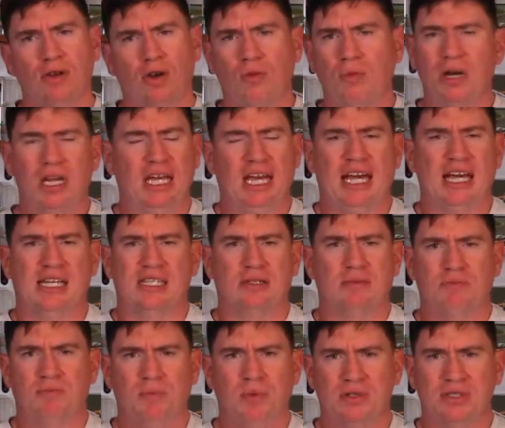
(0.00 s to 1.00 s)
nobody
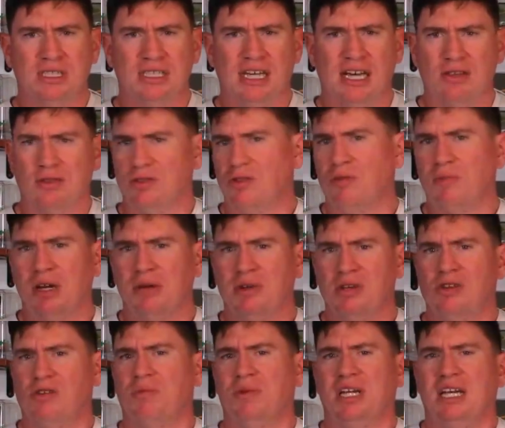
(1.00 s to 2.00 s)
has it put together.
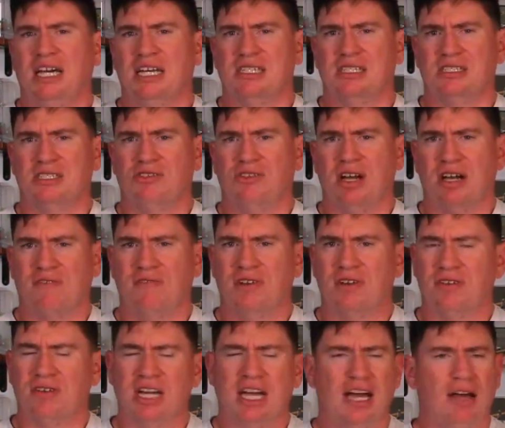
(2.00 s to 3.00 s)
Maybe nobody has this track
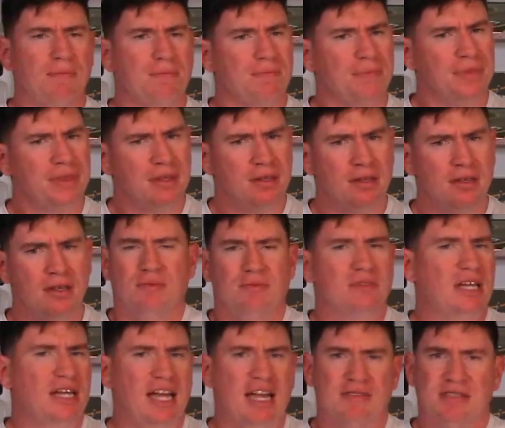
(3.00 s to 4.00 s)
figured out,
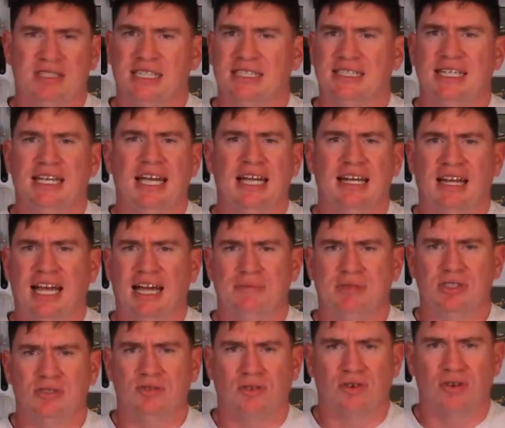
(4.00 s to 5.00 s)
but they have 68
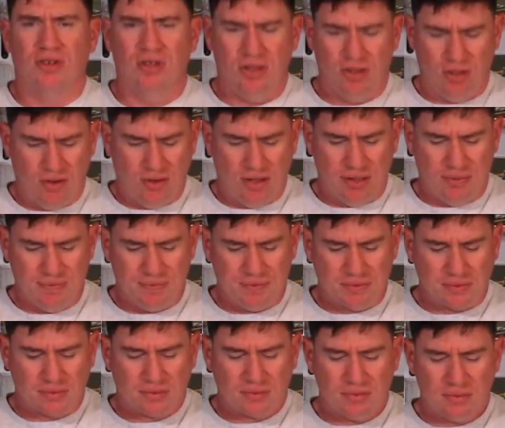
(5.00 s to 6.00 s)
laps in order to do it.
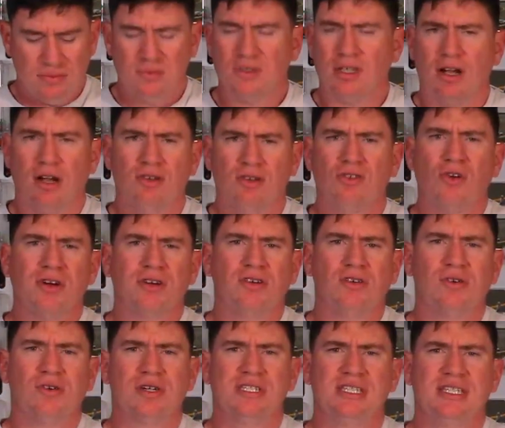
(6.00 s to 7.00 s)

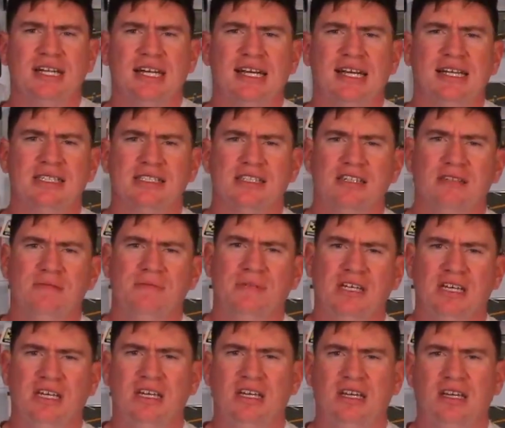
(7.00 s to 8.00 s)
Dark horse today is going to
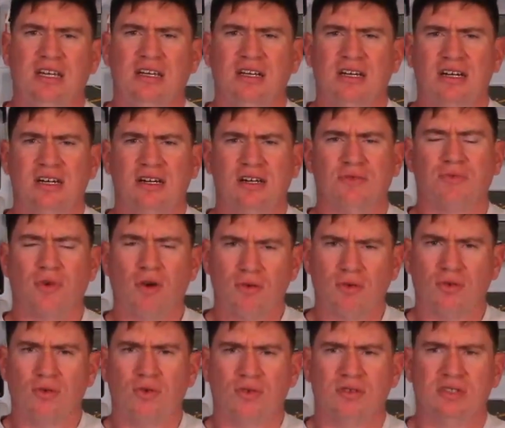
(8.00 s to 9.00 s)
be a
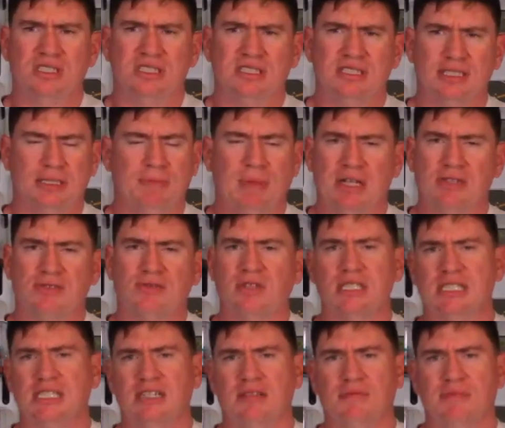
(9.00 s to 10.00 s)
road course
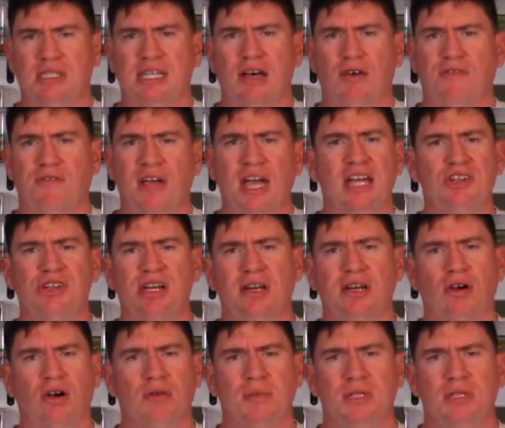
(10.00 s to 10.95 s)
specialist in himself, AJ